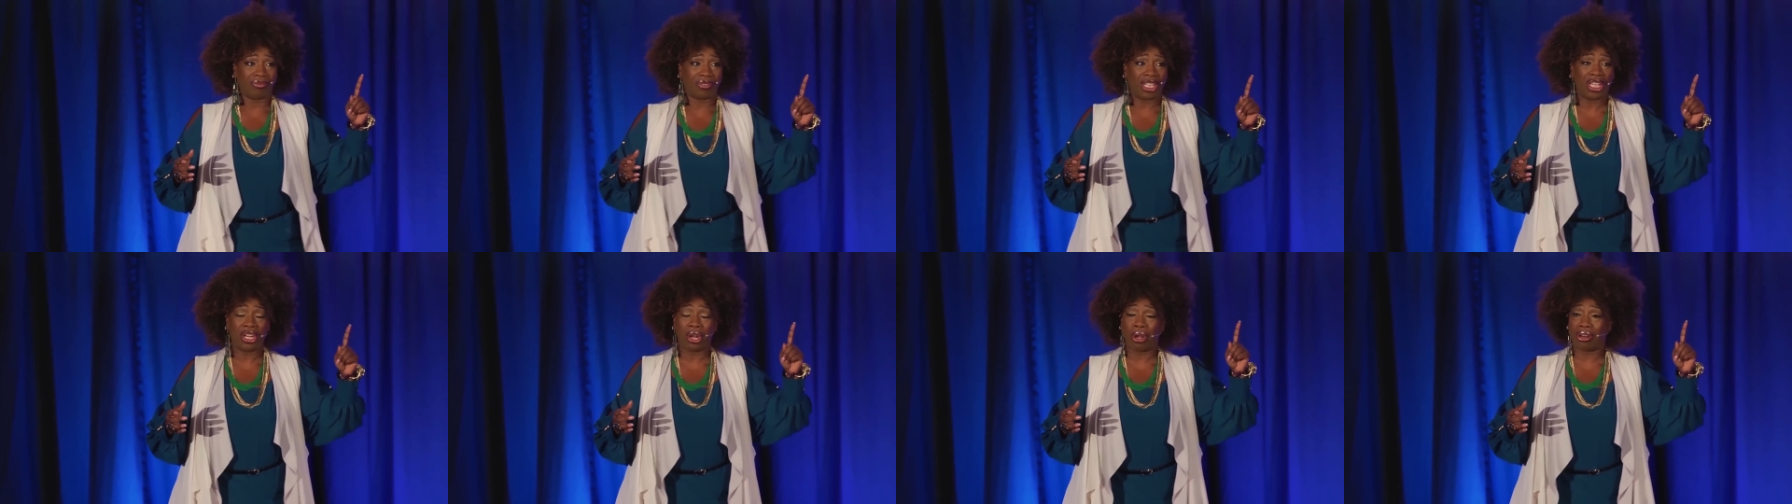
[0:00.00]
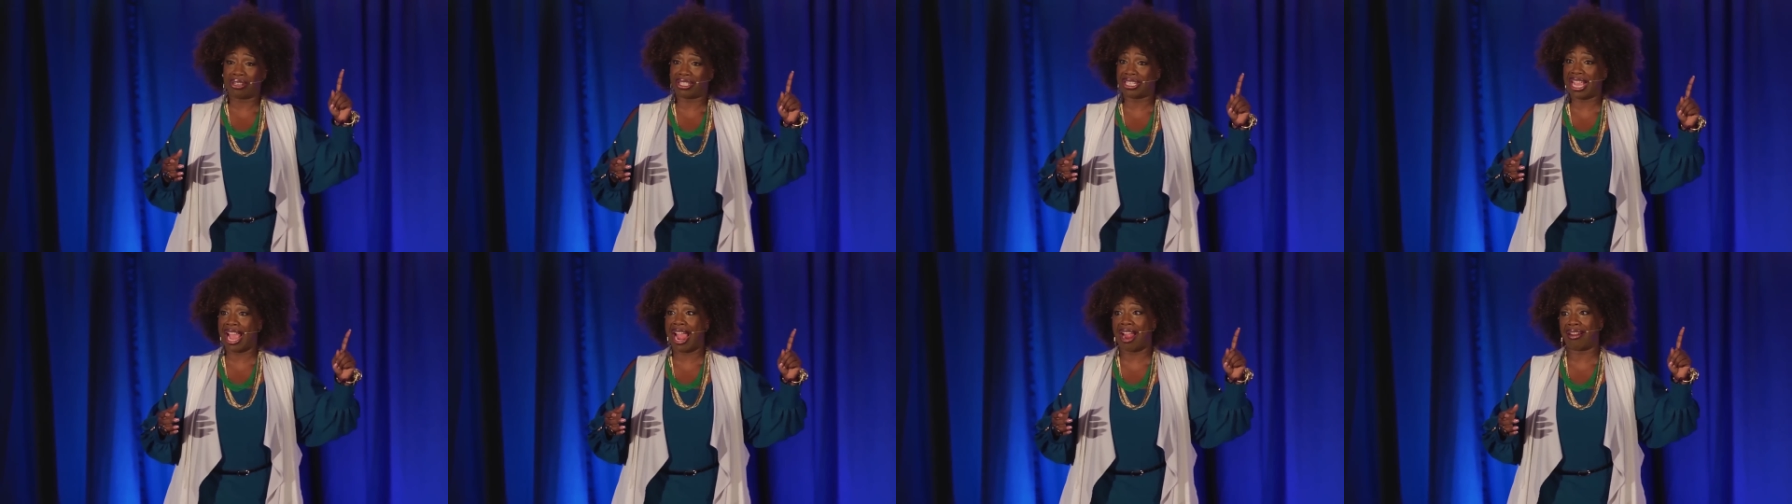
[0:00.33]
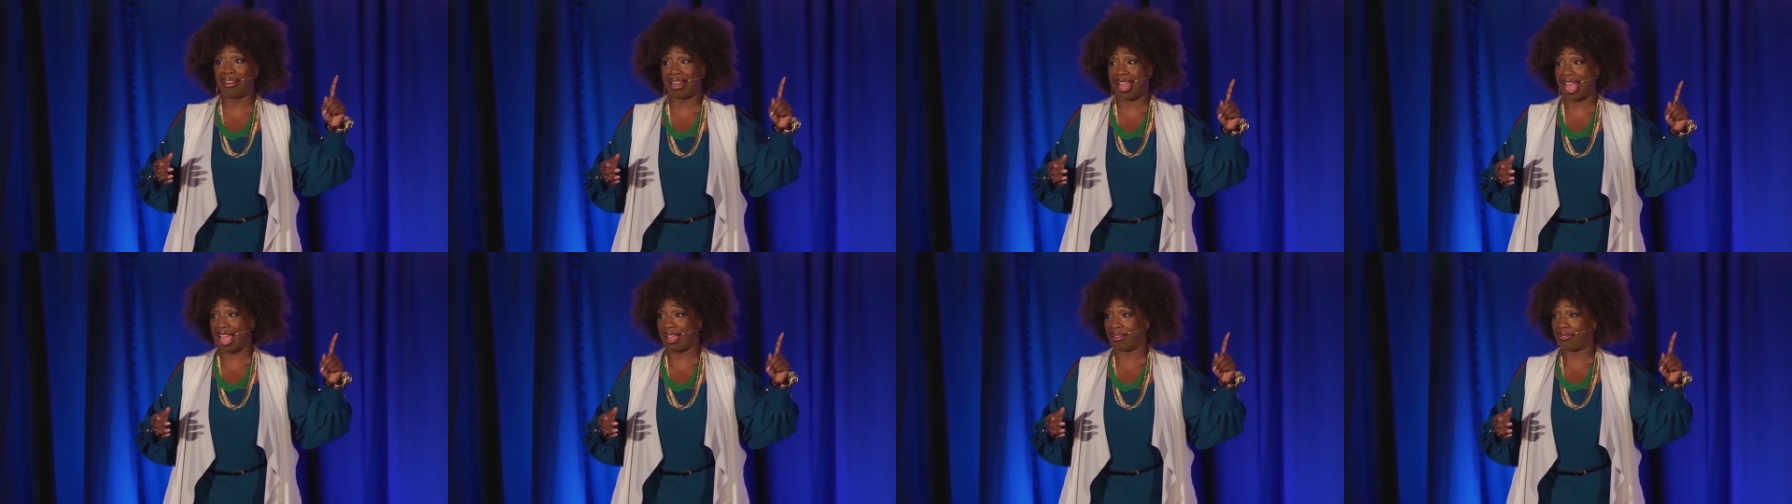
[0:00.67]
in her
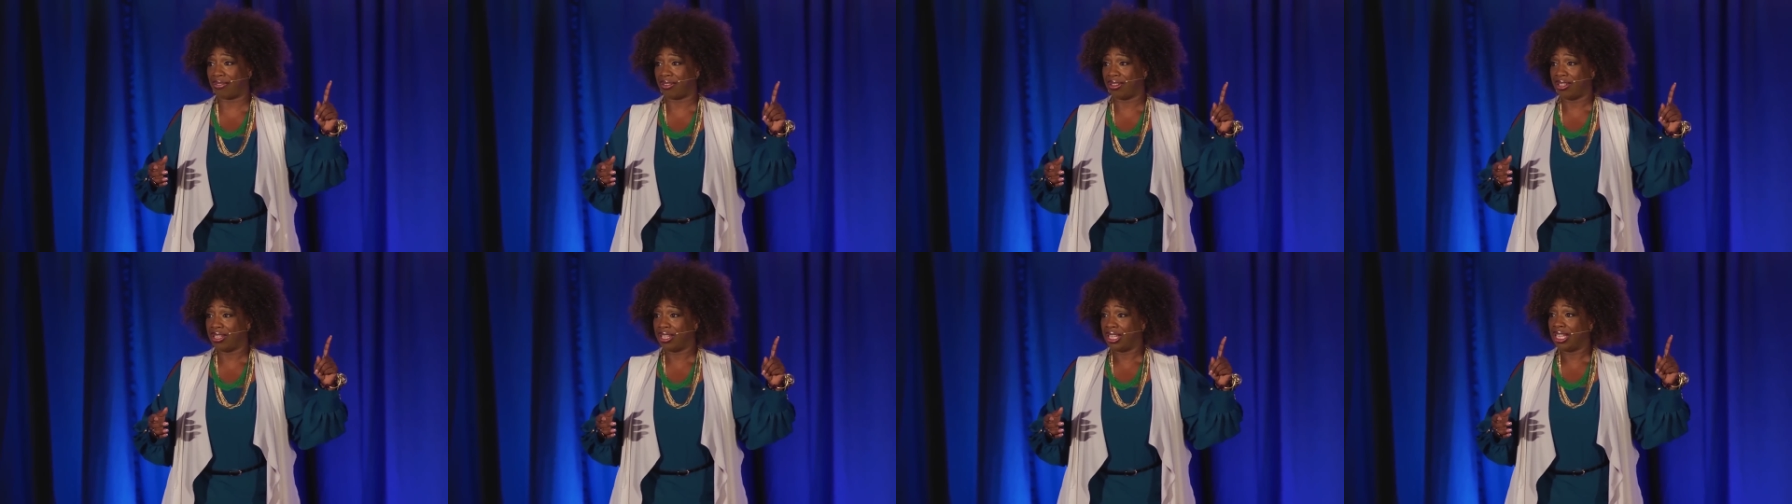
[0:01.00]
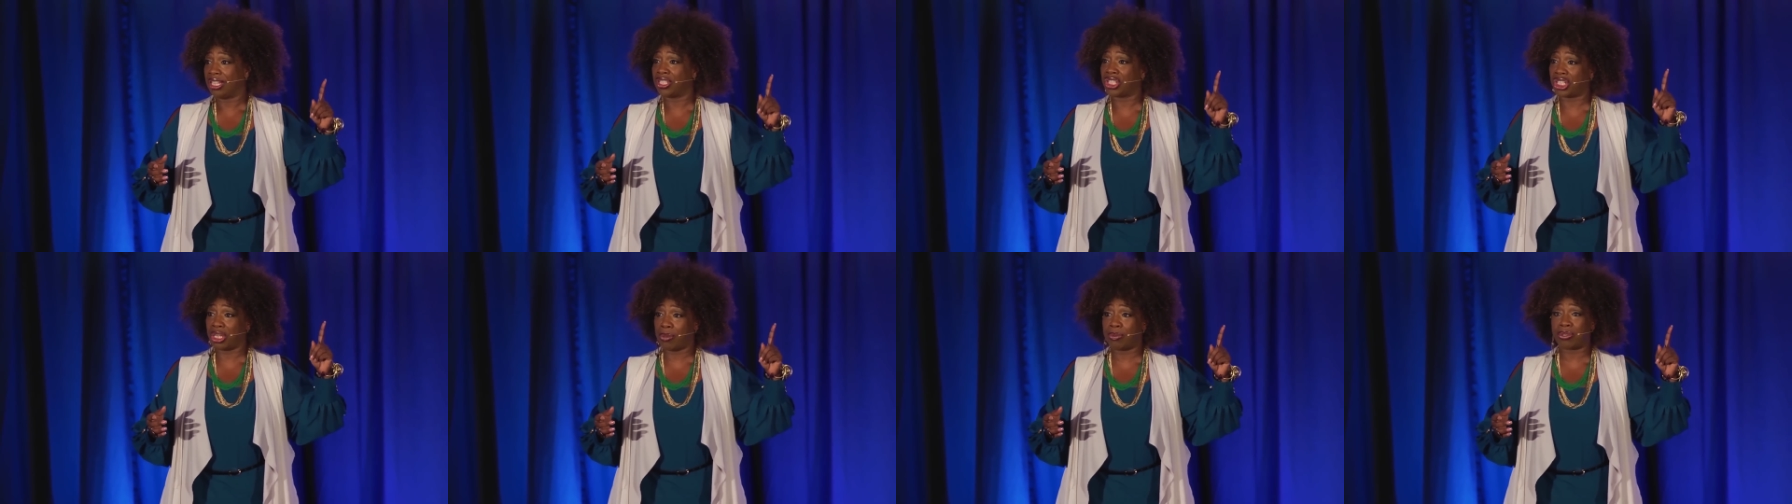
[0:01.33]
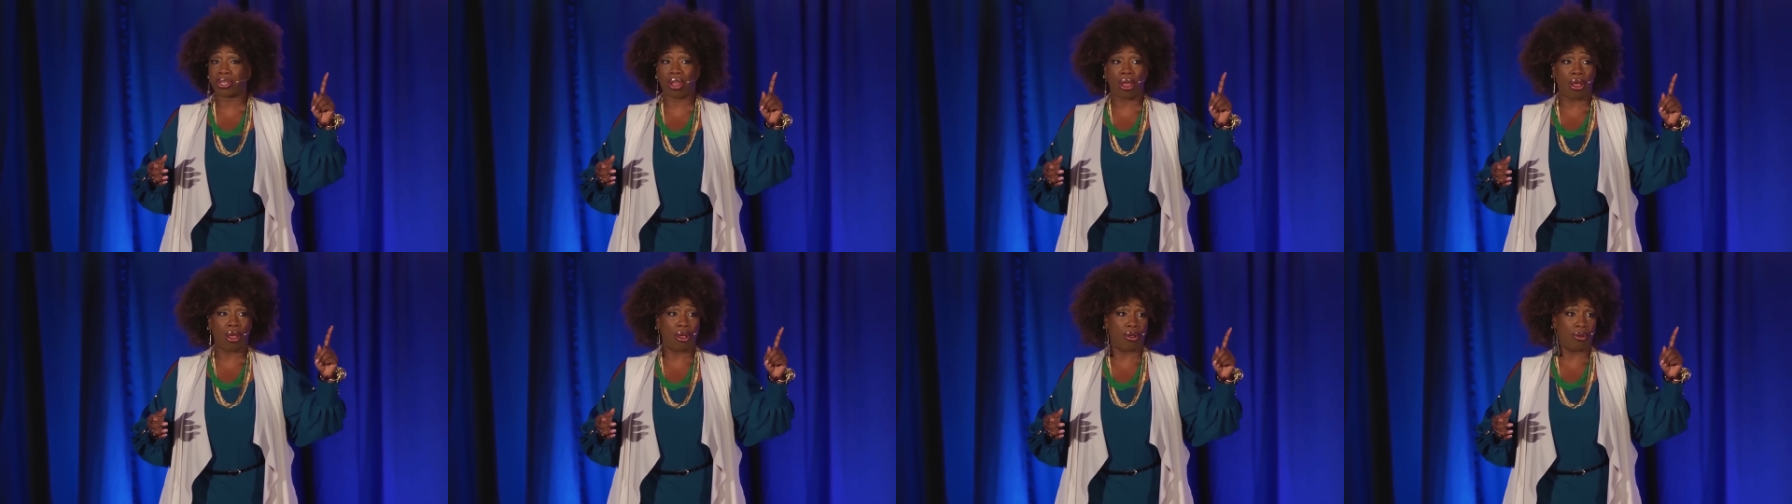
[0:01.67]
entire life. And she
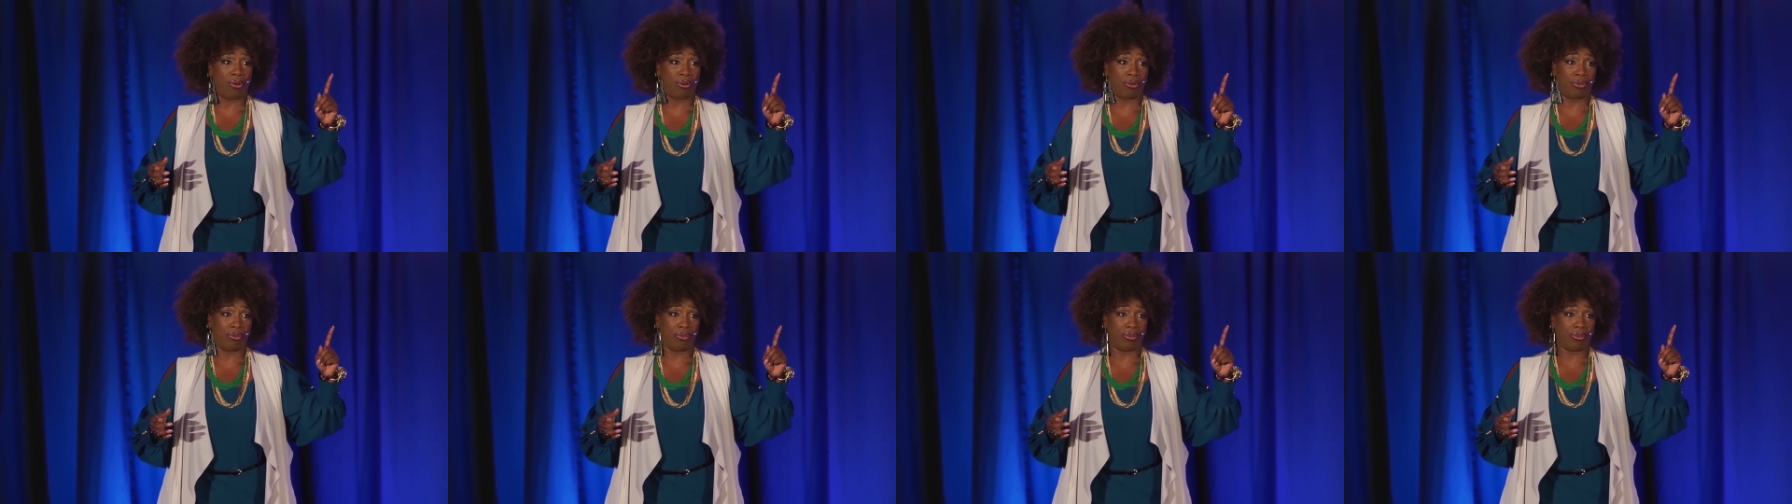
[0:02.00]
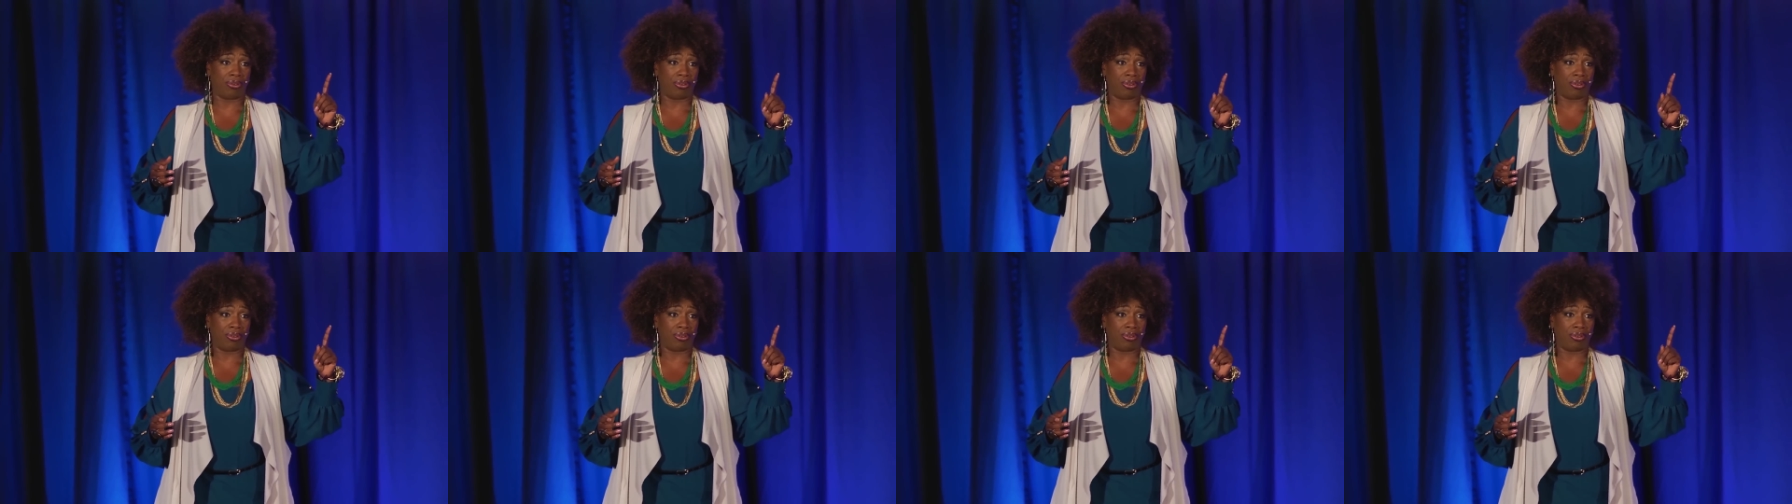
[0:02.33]
was old.